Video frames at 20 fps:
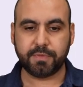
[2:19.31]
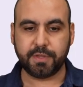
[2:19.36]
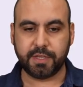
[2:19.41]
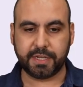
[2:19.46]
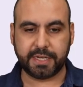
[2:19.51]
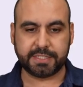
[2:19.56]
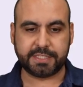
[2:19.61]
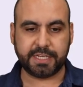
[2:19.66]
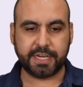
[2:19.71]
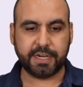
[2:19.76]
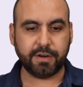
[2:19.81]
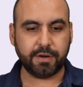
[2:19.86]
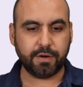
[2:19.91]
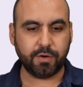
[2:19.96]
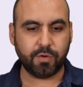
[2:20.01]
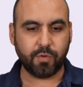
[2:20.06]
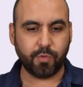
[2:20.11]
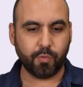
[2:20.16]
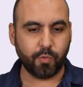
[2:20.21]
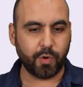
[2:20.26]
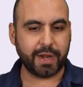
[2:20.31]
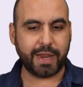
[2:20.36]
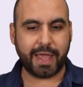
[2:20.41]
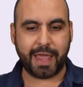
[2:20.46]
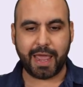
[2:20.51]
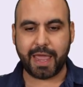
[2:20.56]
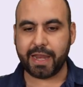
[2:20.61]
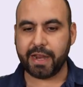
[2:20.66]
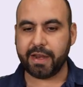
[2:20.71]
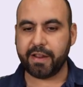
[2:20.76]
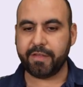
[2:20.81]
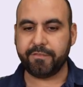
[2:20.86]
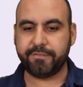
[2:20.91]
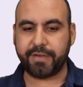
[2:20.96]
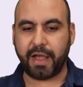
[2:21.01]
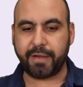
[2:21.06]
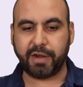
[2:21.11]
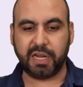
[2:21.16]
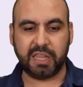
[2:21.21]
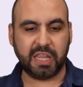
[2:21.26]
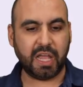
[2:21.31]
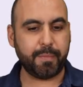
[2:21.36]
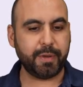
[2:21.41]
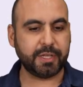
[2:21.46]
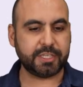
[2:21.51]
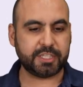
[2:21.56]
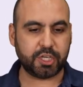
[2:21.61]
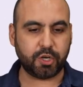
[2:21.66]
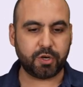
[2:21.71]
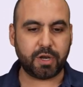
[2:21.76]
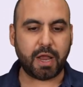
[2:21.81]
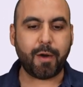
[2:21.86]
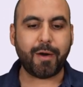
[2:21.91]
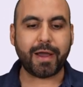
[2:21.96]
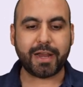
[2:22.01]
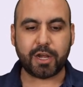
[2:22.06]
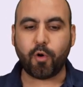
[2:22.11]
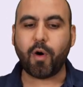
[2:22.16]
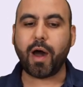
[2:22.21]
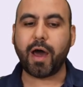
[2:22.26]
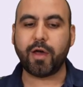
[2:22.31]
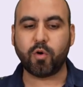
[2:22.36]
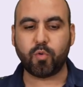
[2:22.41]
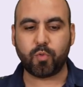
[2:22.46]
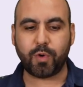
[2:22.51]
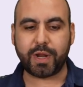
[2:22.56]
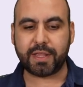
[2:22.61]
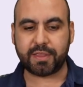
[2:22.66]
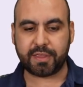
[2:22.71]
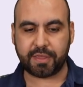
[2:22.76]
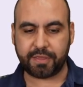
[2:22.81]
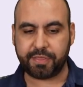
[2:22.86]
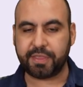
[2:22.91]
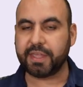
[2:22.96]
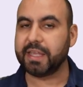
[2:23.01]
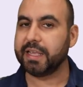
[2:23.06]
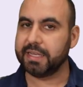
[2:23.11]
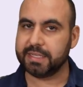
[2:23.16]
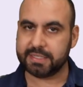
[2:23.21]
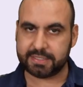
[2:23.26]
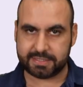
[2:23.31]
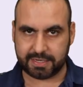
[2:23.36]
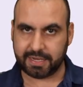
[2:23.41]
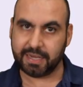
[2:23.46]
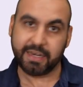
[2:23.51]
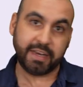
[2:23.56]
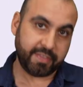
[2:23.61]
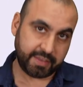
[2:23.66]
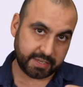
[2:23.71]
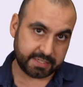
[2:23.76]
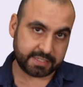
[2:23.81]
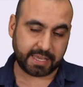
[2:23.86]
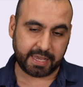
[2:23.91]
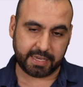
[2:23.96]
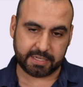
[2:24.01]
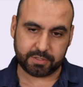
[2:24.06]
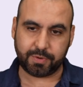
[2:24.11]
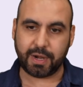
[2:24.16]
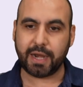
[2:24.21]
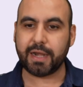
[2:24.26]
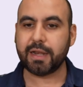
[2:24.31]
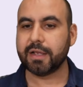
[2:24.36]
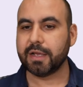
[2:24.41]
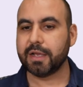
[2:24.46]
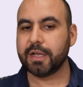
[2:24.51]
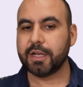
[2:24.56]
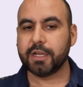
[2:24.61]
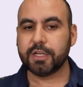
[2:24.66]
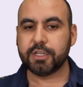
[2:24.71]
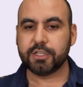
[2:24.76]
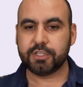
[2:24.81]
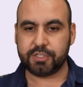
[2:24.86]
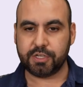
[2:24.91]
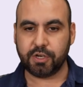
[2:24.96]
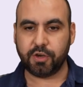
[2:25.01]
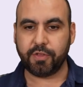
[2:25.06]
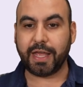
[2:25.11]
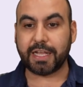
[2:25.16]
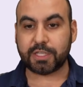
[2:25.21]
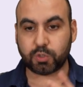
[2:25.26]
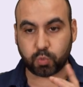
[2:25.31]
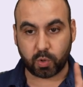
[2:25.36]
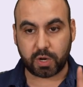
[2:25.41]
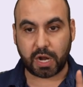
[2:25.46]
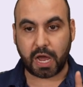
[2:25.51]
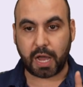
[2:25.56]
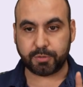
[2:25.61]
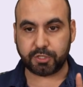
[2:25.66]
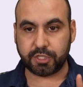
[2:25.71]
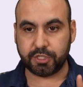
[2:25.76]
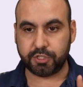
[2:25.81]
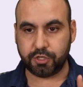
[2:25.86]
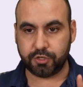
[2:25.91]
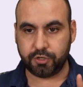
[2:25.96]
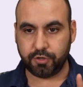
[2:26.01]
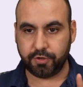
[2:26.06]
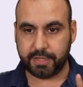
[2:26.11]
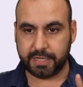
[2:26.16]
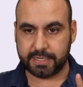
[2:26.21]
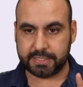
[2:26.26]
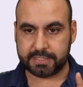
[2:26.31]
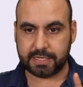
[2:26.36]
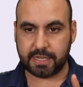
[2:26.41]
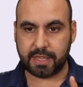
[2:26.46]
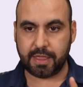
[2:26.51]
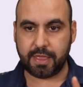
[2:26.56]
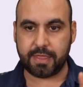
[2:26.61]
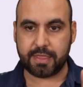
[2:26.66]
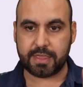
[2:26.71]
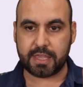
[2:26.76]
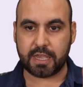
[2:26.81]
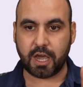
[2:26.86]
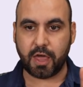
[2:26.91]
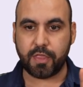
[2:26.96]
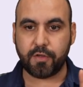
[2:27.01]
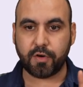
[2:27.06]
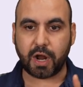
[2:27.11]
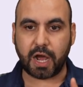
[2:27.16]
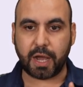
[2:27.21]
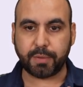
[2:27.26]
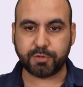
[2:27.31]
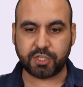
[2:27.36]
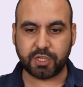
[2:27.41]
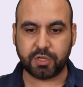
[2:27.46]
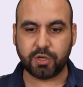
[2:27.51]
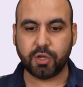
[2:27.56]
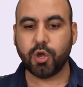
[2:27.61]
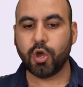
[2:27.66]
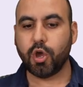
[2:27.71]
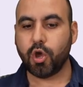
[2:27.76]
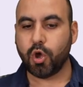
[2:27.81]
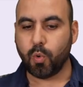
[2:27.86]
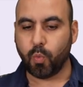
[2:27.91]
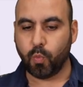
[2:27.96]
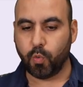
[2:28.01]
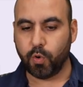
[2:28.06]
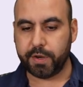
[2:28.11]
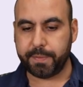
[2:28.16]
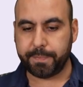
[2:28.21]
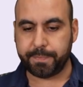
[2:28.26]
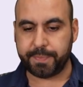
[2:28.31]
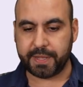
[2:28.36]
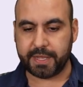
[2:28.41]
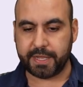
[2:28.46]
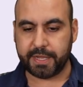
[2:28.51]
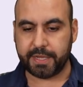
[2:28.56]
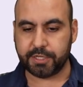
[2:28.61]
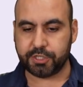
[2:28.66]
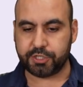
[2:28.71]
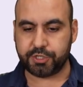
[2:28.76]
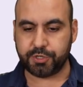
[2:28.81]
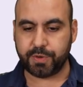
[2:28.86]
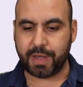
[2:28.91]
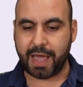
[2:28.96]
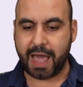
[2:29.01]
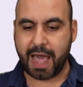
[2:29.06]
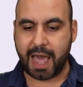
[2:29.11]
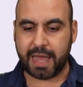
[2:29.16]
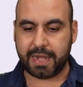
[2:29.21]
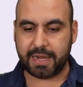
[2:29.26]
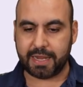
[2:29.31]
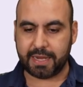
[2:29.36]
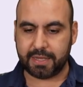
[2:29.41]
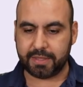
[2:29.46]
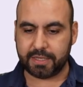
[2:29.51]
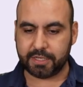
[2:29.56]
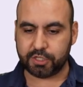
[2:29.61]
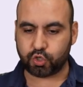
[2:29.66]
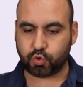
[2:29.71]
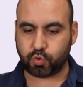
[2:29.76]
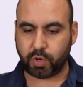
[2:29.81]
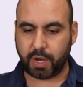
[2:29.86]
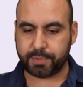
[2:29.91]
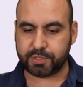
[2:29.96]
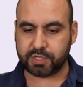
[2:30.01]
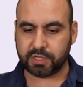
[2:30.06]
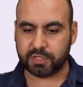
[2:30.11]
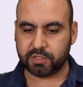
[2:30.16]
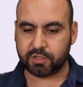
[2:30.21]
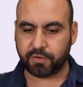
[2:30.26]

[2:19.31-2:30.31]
You can see here, 1, I hate it, and 5, I love it. So now I know how to rate these, and in this case, right? So that's one option to do this. The other option would be to add a description.